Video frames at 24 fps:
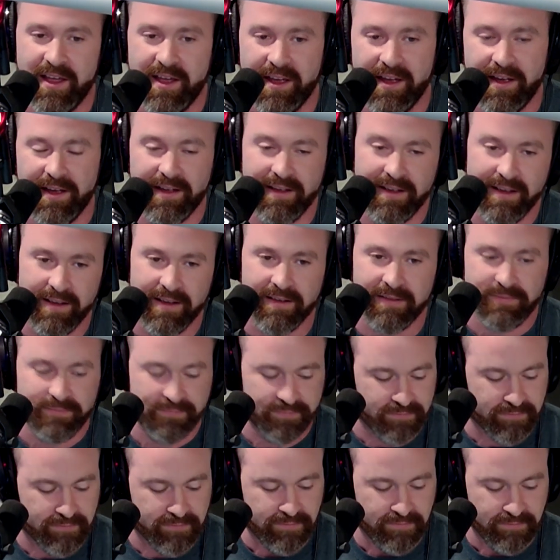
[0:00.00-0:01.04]
we're going to slow
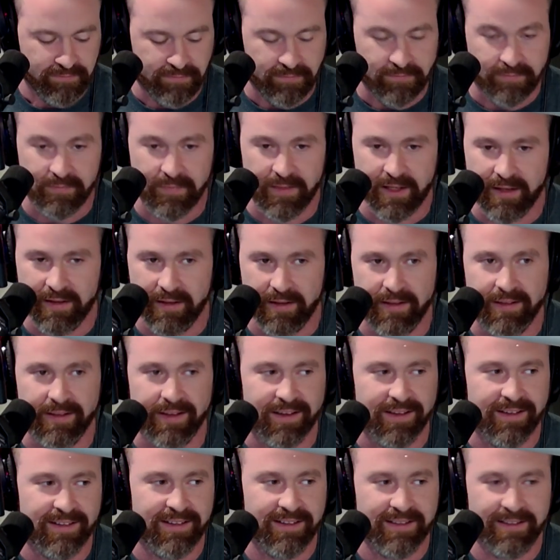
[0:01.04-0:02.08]
marinate this thing. We pieced
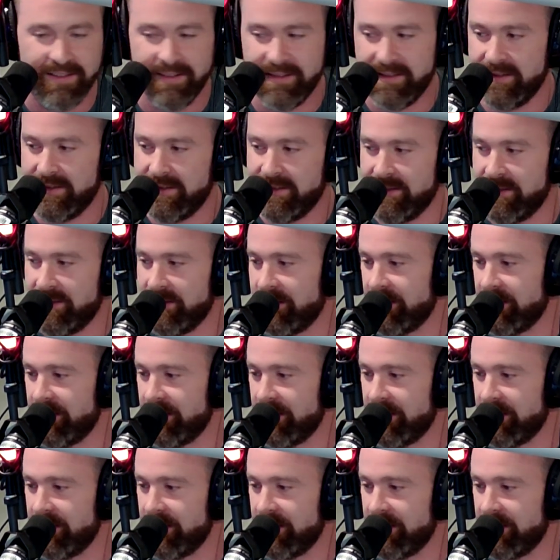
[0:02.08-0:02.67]
together a few.